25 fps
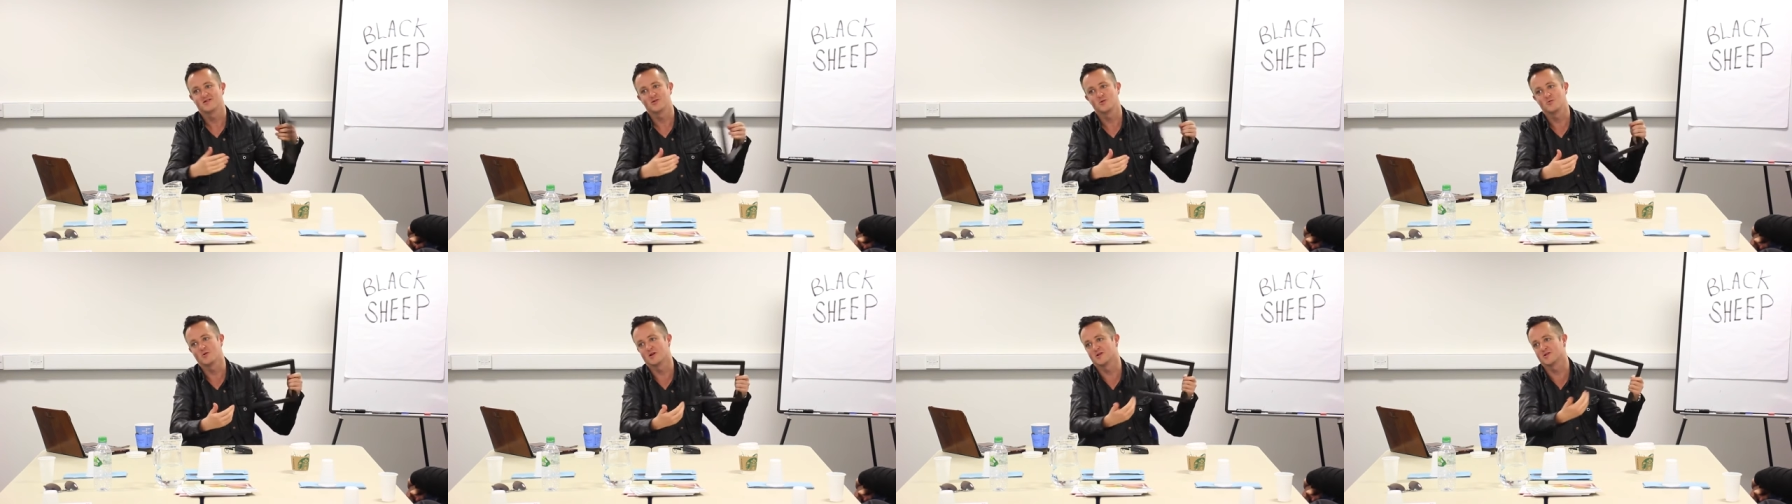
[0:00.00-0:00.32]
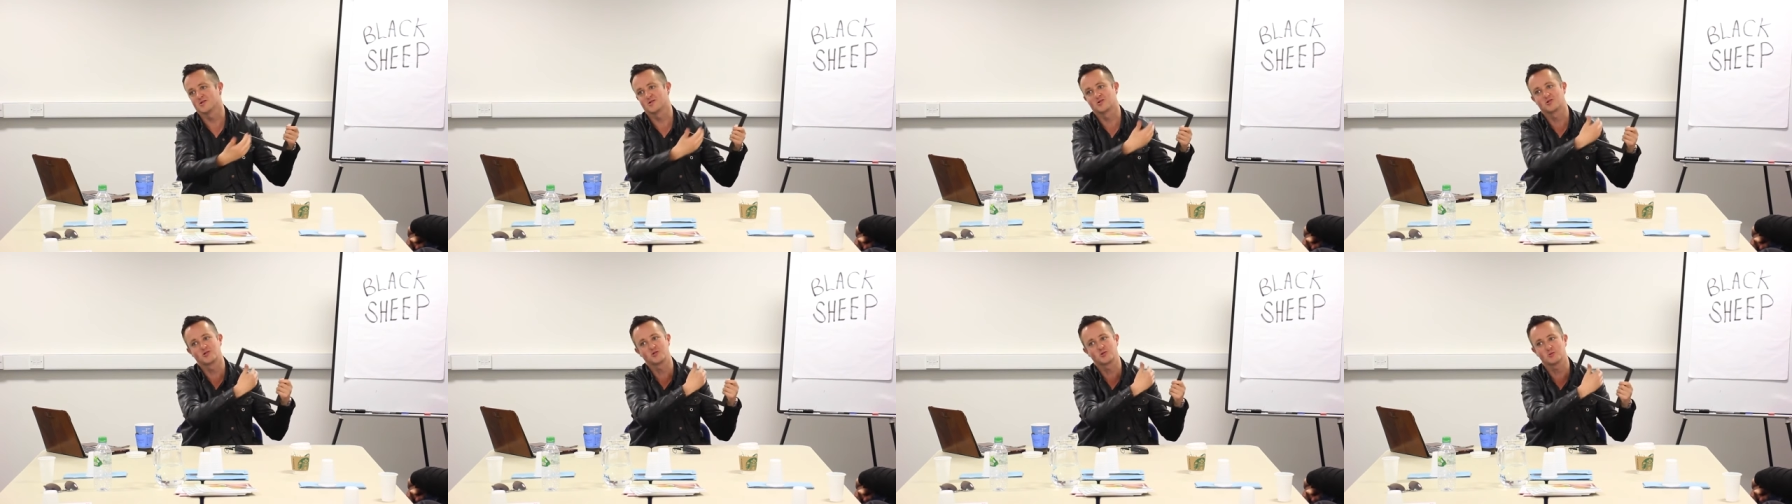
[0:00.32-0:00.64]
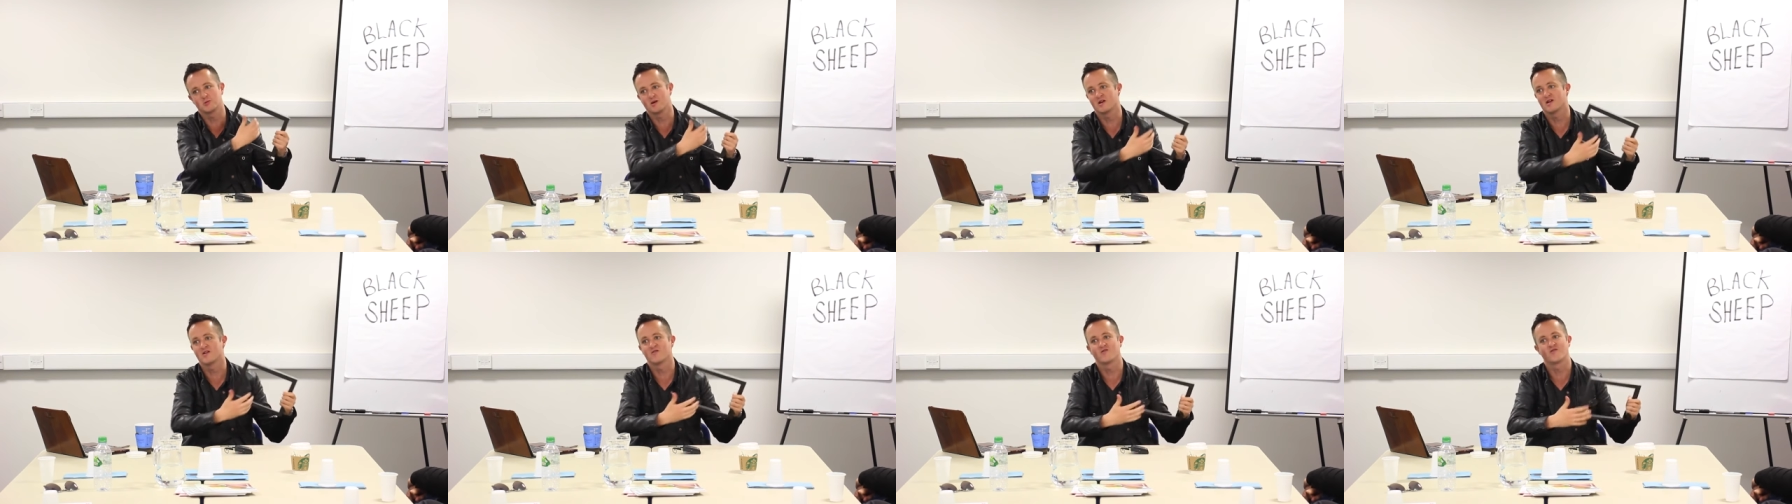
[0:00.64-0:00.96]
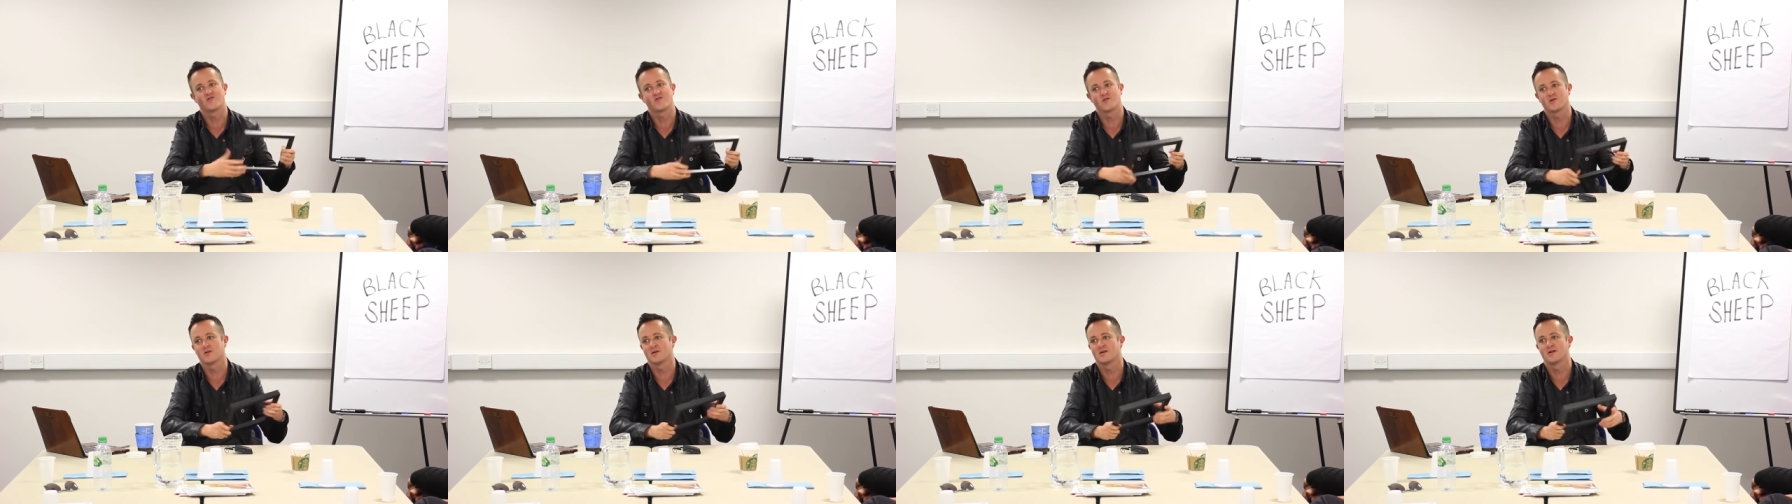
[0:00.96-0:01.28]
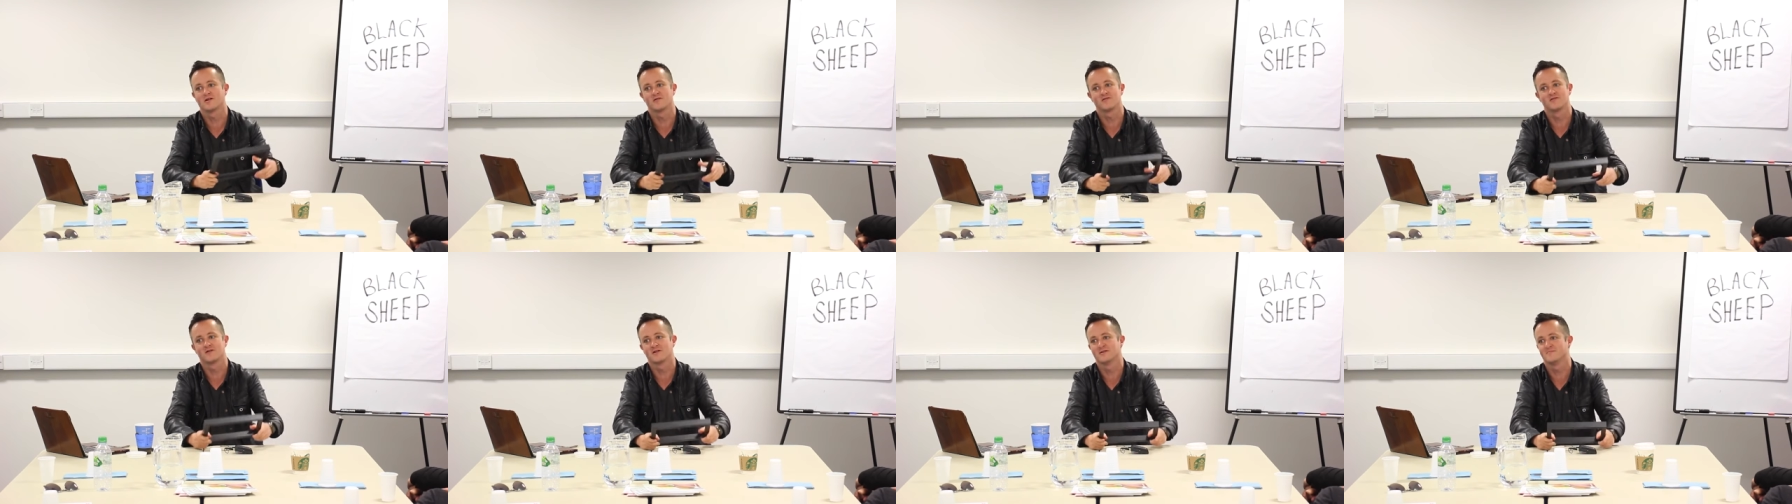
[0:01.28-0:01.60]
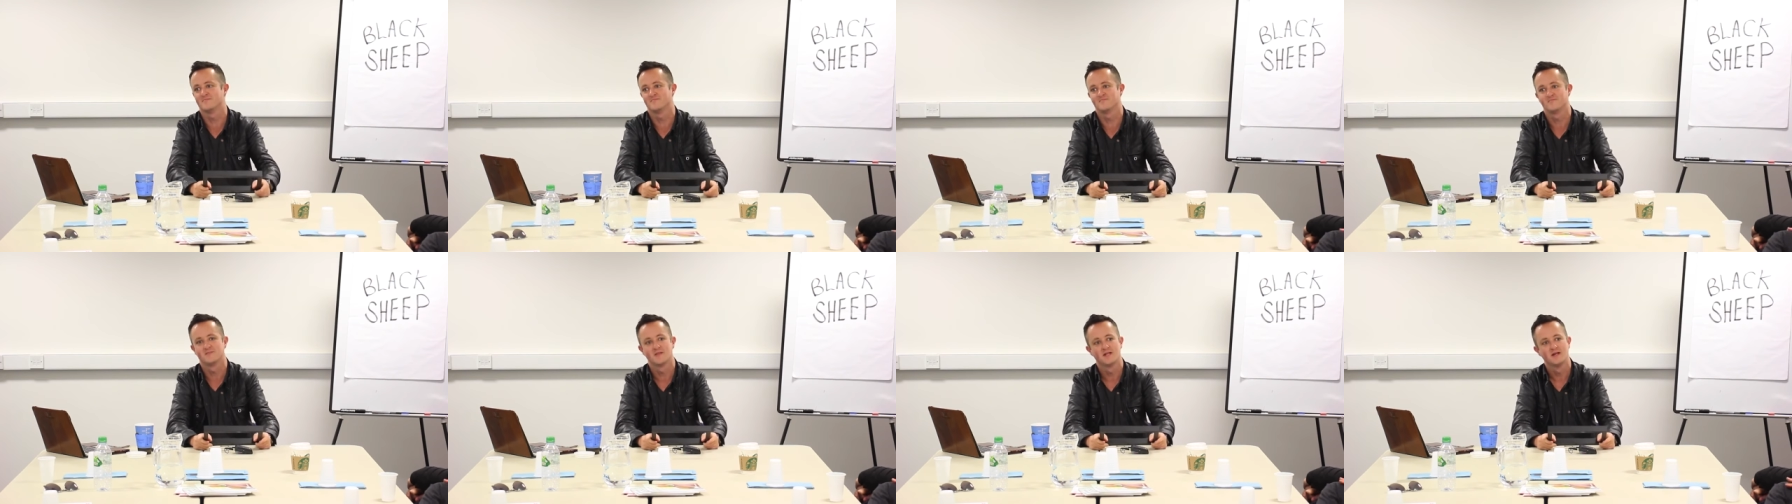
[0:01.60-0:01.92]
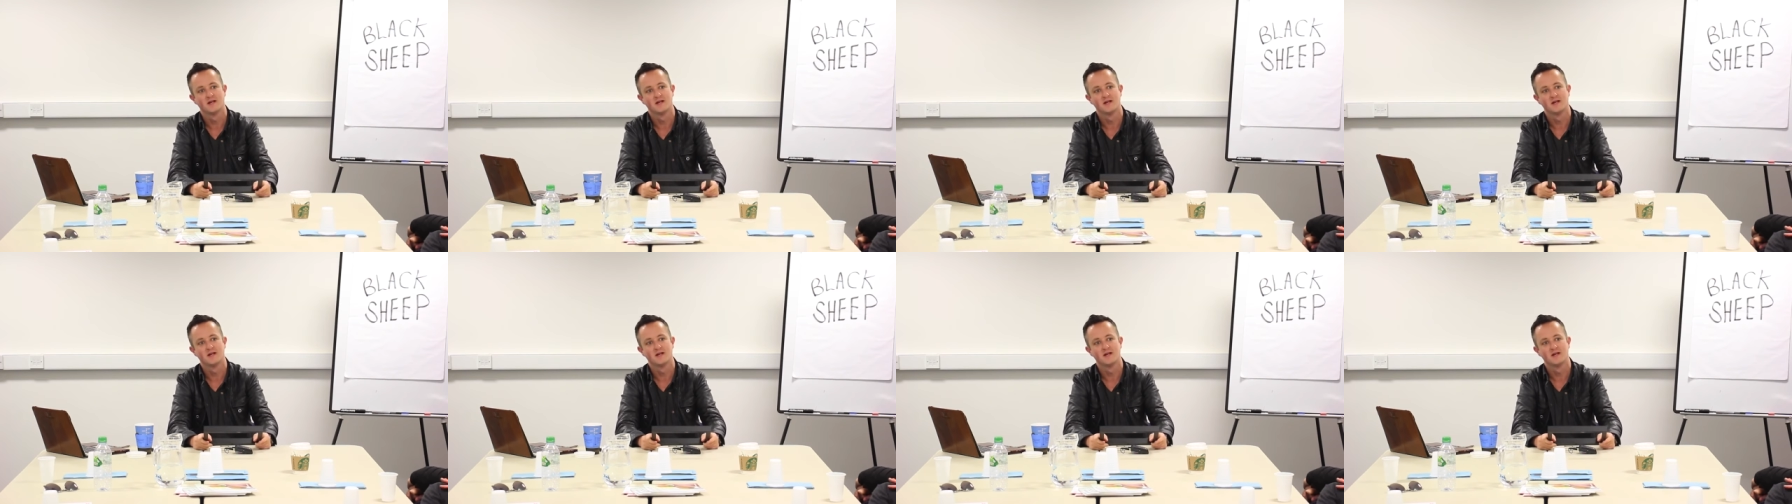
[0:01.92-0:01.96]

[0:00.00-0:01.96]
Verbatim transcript: You went straight through that, right?